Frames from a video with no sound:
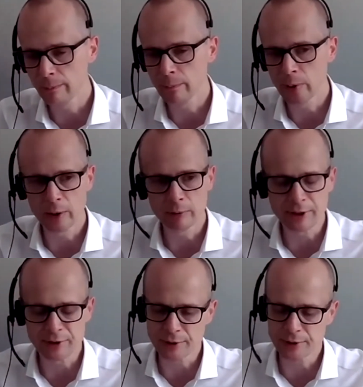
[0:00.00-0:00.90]
per
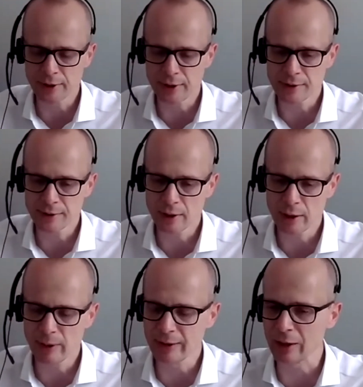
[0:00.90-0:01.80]
recent studies.
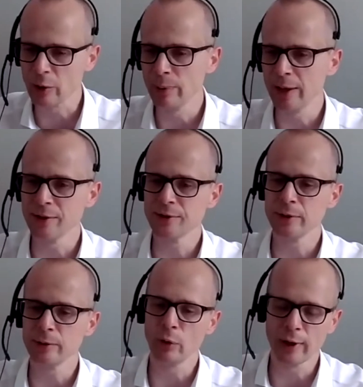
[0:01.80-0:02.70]
And that compares to
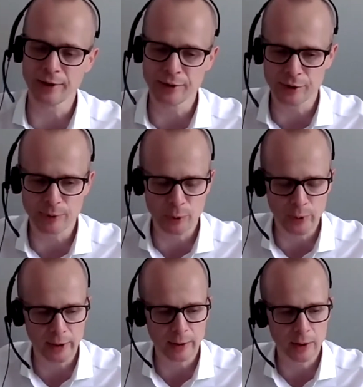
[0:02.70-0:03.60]
correlations
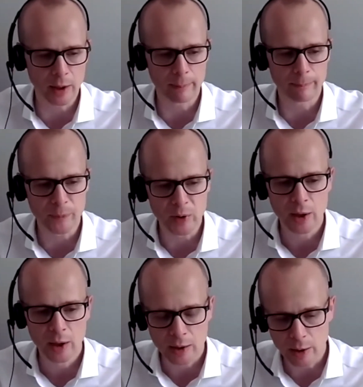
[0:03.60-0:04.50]
between,
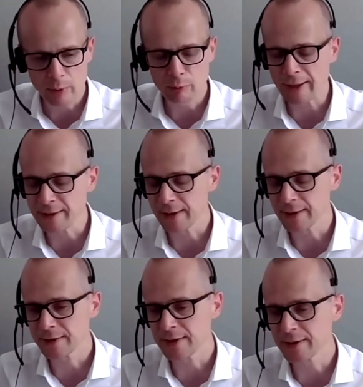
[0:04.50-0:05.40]
you know, the rating
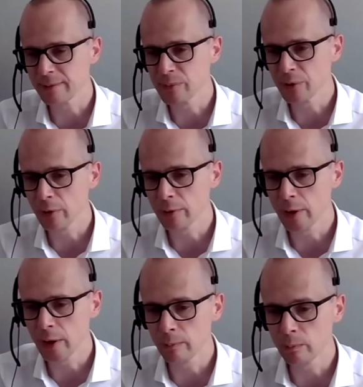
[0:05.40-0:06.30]
systems
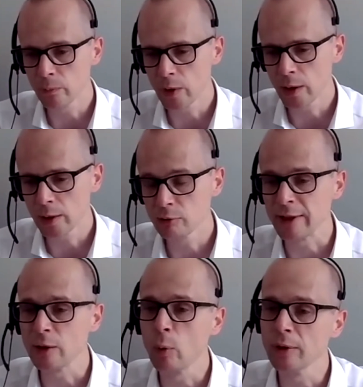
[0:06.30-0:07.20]
on
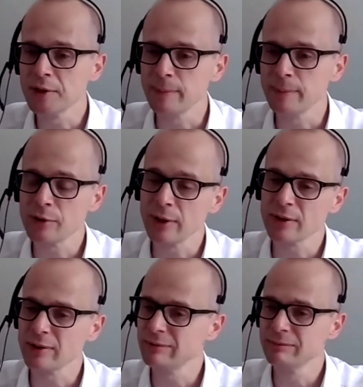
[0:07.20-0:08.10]
credit quality
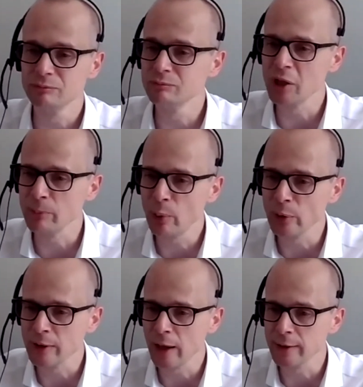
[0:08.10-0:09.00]
metrics of, you know,
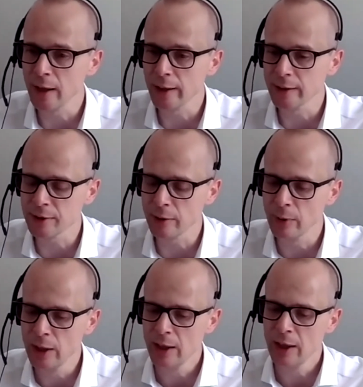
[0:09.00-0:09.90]
0.99. So
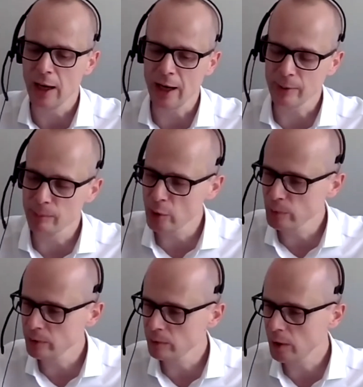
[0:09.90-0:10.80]
at the
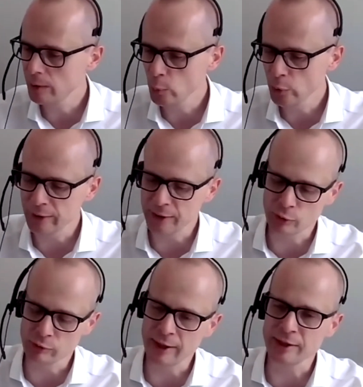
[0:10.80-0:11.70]
moment, we're in this
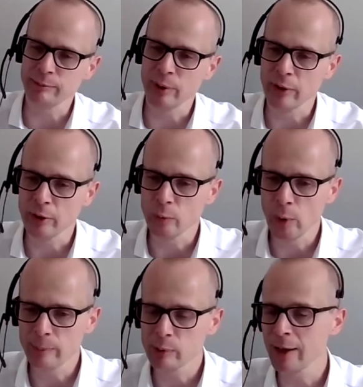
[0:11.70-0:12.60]
creative period
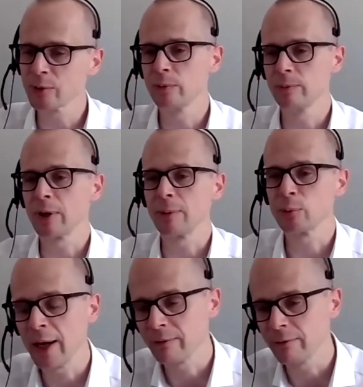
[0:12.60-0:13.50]
where perhaps we
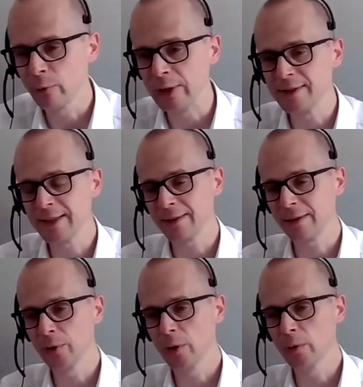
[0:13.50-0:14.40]
haven't fully settled
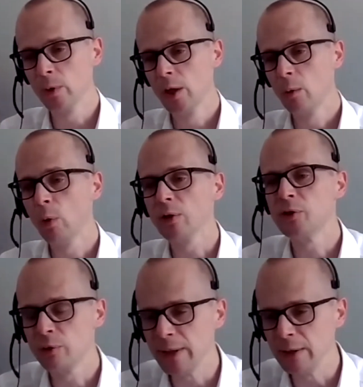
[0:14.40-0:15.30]
on what
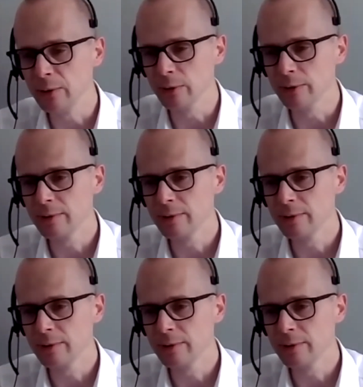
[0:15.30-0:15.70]
should be good